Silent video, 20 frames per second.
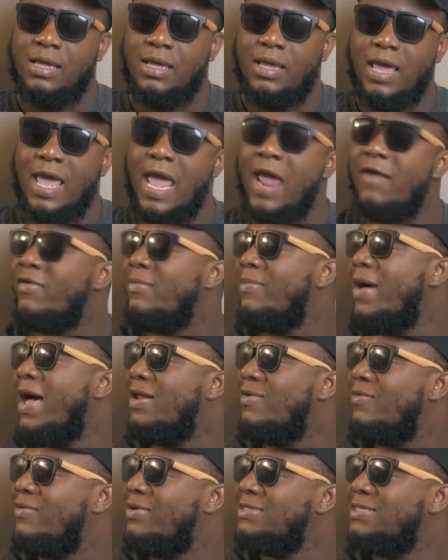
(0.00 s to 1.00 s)
everybody
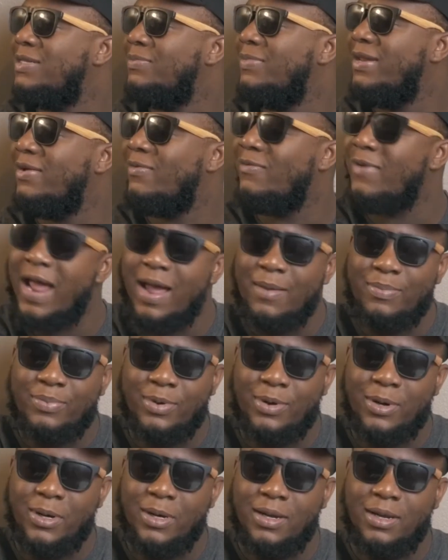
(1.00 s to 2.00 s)
wants to be the
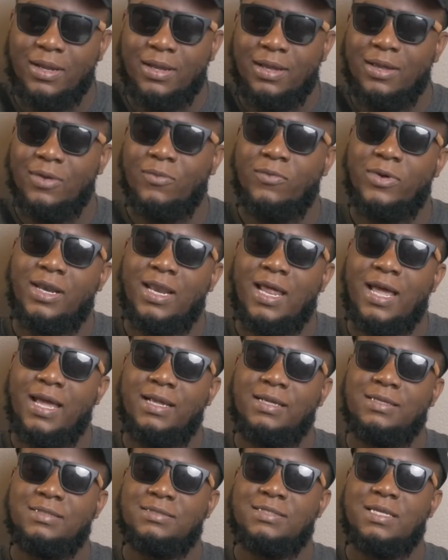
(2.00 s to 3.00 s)
rapper
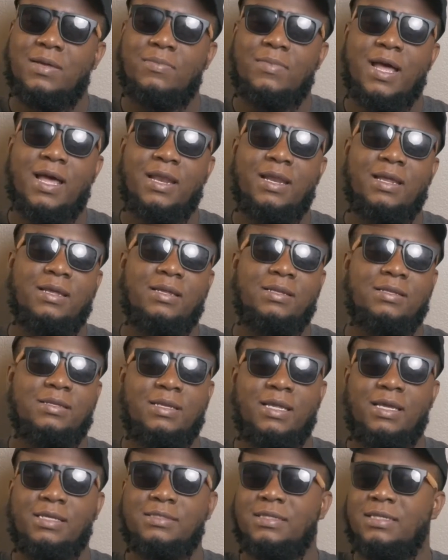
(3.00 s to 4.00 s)
when somebody
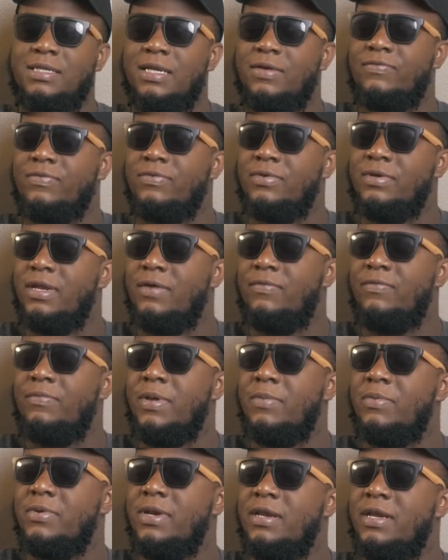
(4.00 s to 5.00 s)
needs different
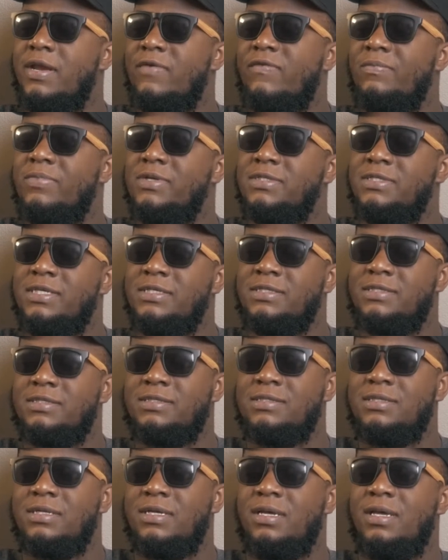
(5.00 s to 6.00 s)
people need different
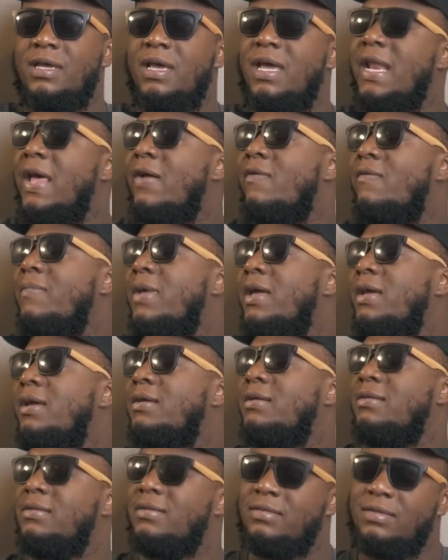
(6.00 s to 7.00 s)
positions, and that would
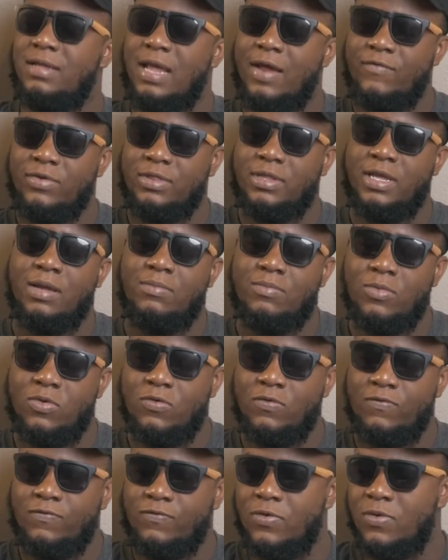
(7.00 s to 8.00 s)
make everything
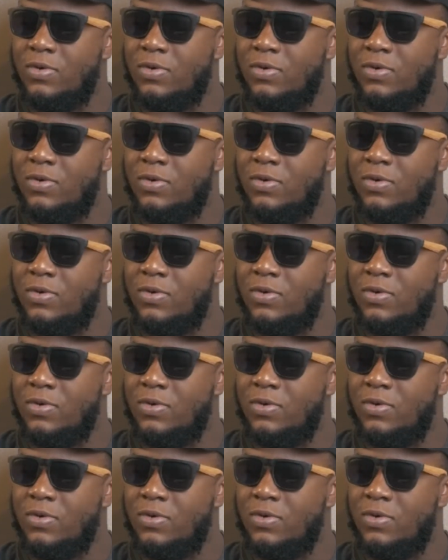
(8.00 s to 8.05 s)
move forward.